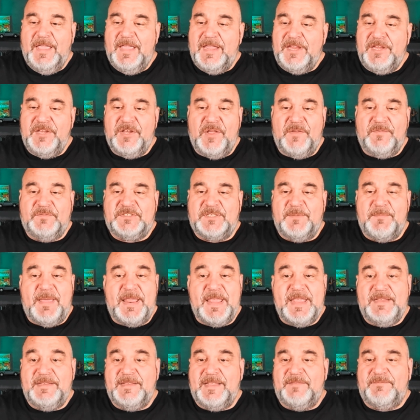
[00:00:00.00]
you know,
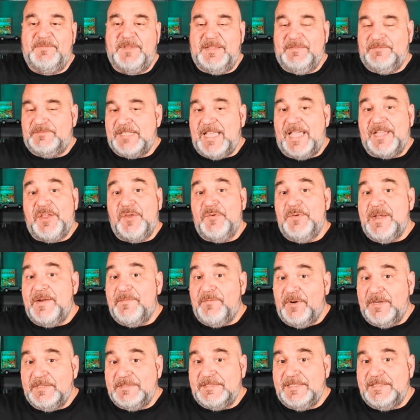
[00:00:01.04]
if Psycho
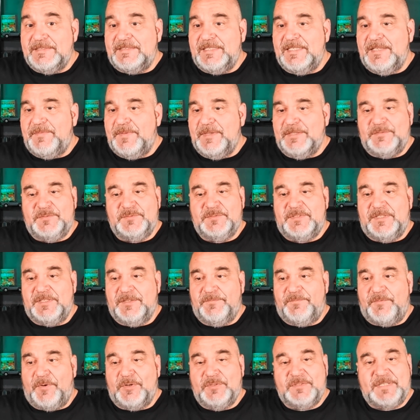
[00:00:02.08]
never existed, if this was the
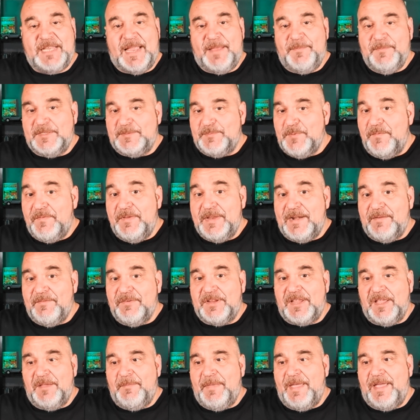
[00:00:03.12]
first time this movie had ever
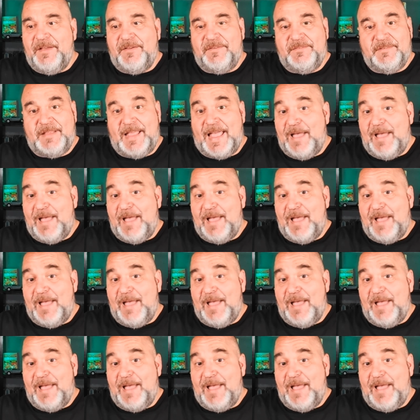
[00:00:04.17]
come out,